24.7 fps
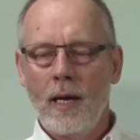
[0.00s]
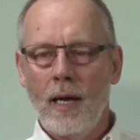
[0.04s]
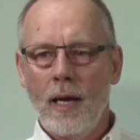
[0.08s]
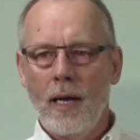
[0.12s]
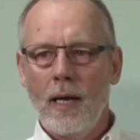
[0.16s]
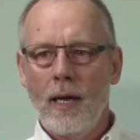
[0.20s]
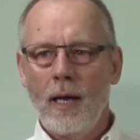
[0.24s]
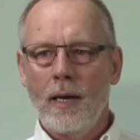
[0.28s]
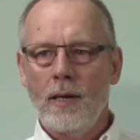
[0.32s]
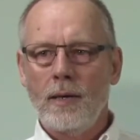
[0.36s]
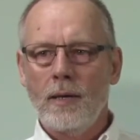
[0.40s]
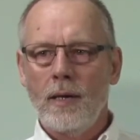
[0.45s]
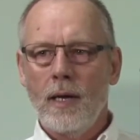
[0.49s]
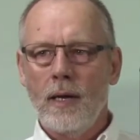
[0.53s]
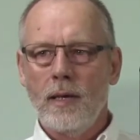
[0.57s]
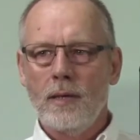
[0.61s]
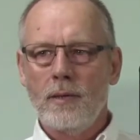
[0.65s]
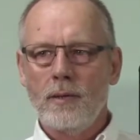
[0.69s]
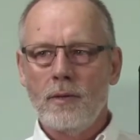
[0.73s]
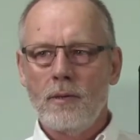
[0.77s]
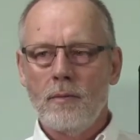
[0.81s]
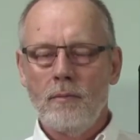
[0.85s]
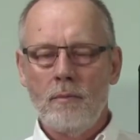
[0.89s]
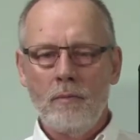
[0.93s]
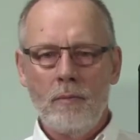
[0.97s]
and
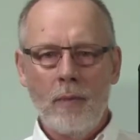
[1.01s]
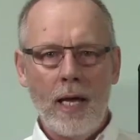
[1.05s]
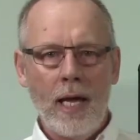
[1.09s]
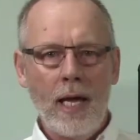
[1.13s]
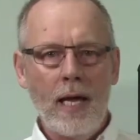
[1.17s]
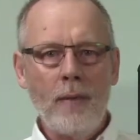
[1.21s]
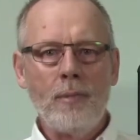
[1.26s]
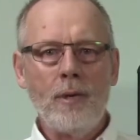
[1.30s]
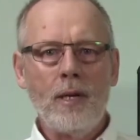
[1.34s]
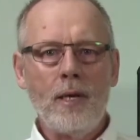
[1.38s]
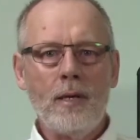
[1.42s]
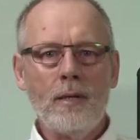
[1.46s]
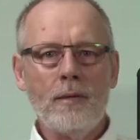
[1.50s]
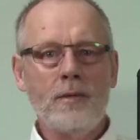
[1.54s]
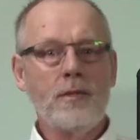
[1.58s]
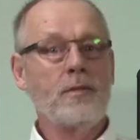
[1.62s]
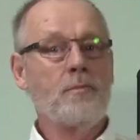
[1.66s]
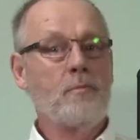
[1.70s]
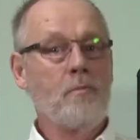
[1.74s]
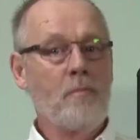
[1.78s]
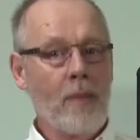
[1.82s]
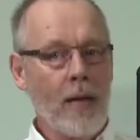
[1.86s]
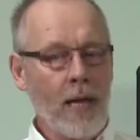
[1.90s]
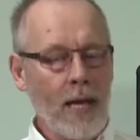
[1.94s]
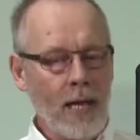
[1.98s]
and maybe just
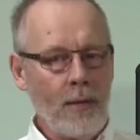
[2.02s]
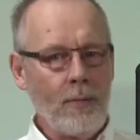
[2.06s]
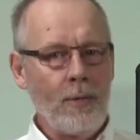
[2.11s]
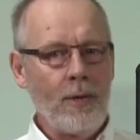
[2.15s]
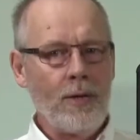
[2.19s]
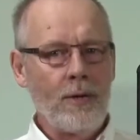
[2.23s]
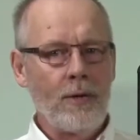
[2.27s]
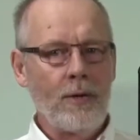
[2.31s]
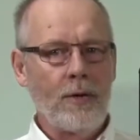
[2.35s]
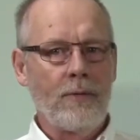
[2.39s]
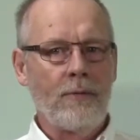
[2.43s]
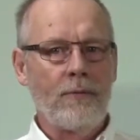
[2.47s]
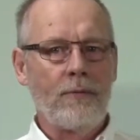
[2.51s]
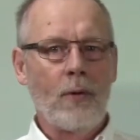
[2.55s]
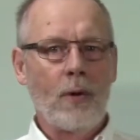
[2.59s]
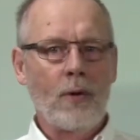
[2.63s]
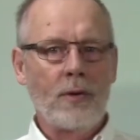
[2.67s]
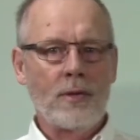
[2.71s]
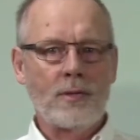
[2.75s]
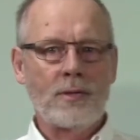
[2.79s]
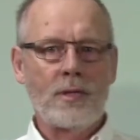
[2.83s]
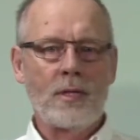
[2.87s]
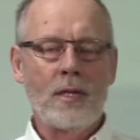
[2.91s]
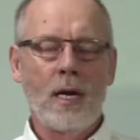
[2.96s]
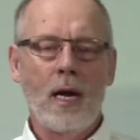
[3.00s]
maybe they're
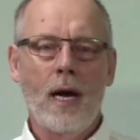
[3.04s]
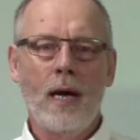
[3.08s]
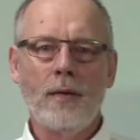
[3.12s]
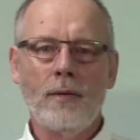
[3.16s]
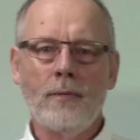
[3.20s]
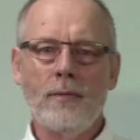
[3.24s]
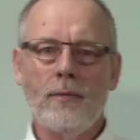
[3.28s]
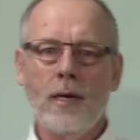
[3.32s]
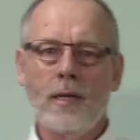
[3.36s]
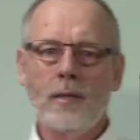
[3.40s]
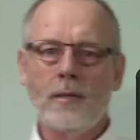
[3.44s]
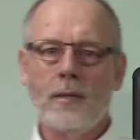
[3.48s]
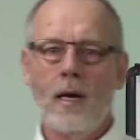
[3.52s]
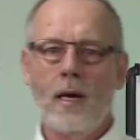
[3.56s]
focusing on res,